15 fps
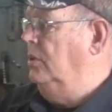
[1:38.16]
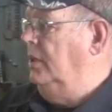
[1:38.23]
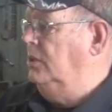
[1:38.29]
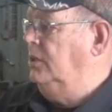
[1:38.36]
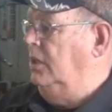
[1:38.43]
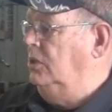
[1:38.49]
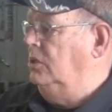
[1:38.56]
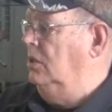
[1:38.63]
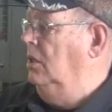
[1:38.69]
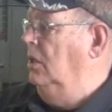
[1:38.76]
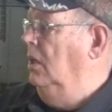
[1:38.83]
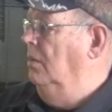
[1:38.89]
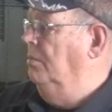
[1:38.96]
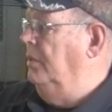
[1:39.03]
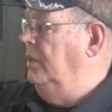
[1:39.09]
to this engine,
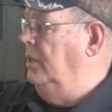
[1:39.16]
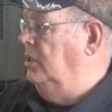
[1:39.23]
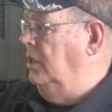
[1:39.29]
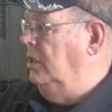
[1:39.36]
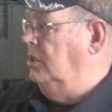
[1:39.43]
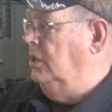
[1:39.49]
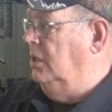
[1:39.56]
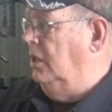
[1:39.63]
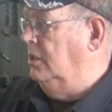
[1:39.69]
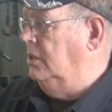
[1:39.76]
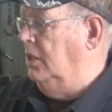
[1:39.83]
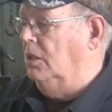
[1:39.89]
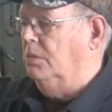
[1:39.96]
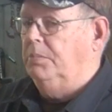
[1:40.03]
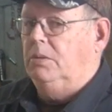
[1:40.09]
but this engine has
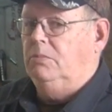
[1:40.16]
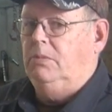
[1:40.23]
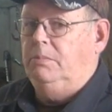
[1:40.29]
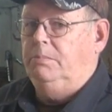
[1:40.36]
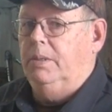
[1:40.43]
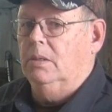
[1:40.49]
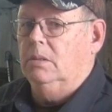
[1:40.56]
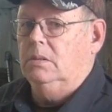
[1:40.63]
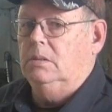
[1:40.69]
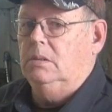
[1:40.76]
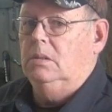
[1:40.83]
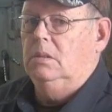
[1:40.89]
now been rebuilt.